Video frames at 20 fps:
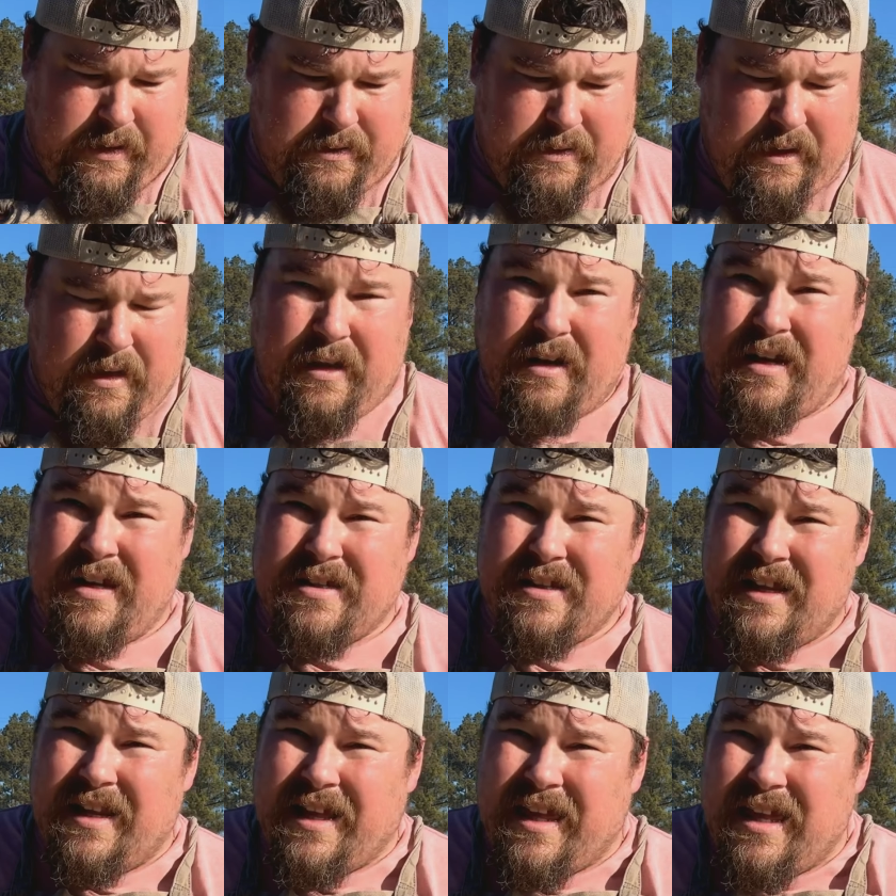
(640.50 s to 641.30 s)
And then
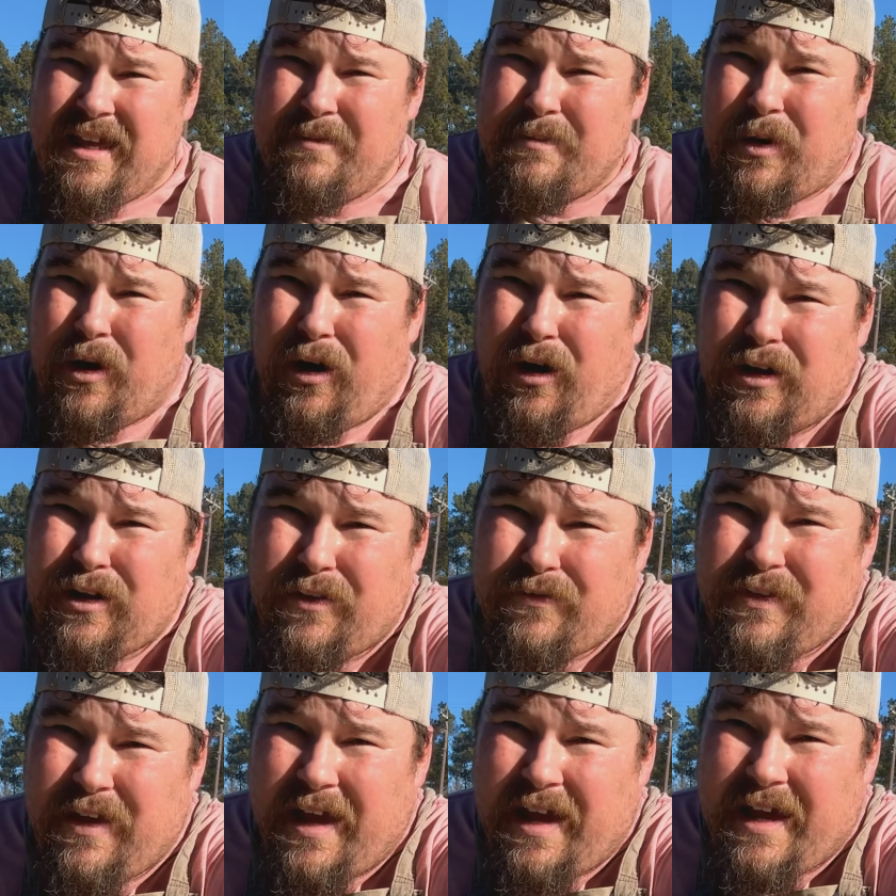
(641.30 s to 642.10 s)
it's going to keep all
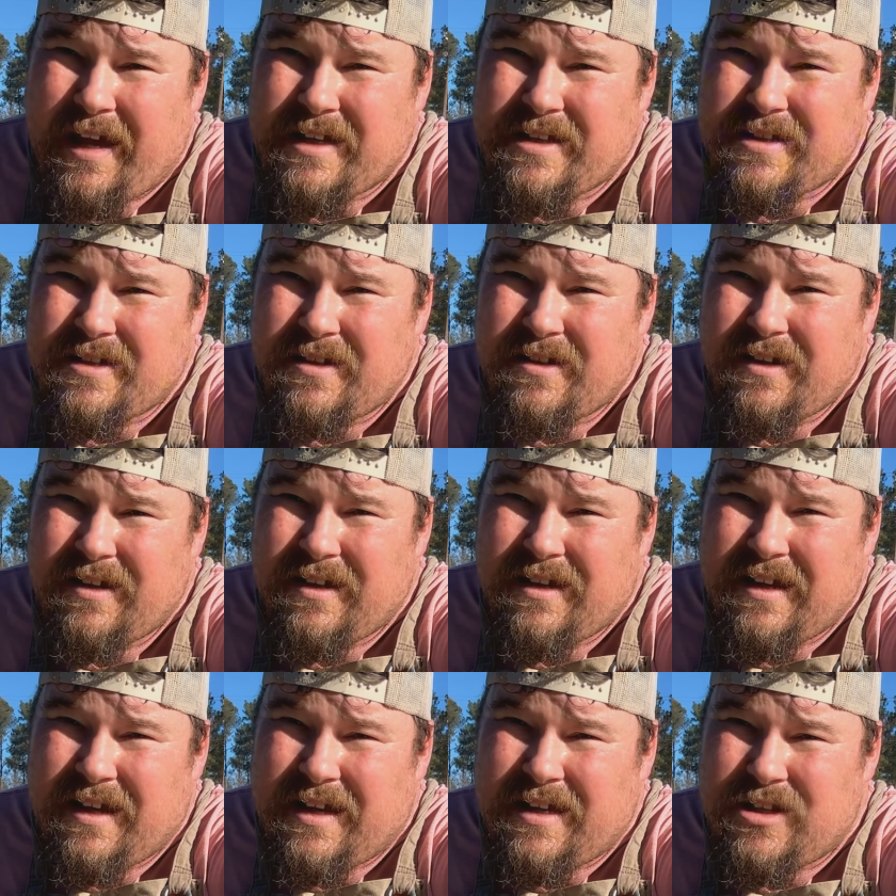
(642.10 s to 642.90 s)
of that
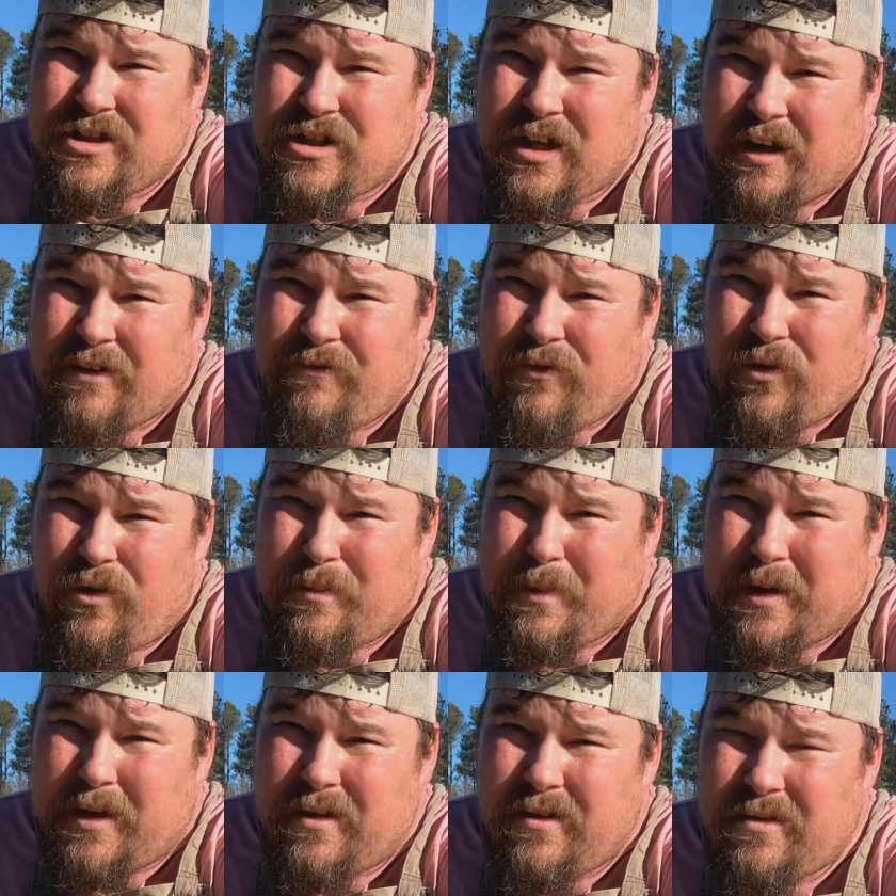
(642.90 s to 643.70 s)
in check for
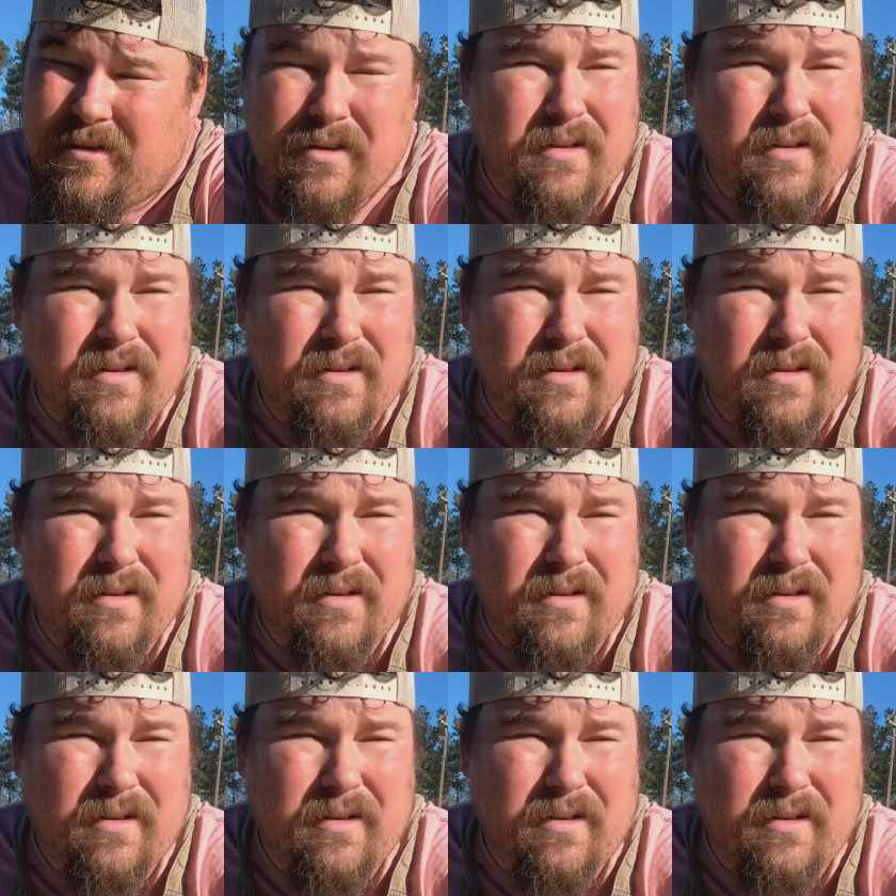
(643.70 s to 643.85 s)
me.